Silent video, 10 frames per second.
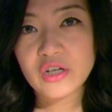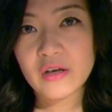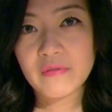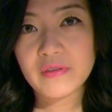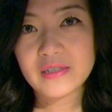
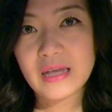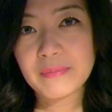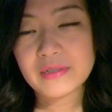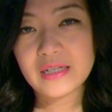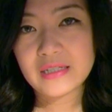of the
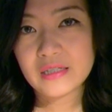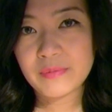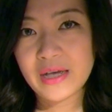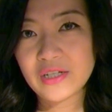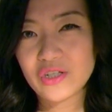sample sizes,
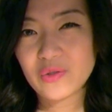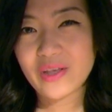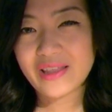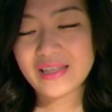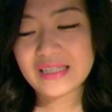but I do
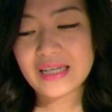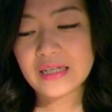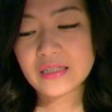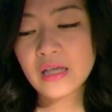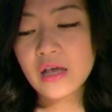like these
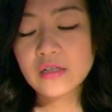scents.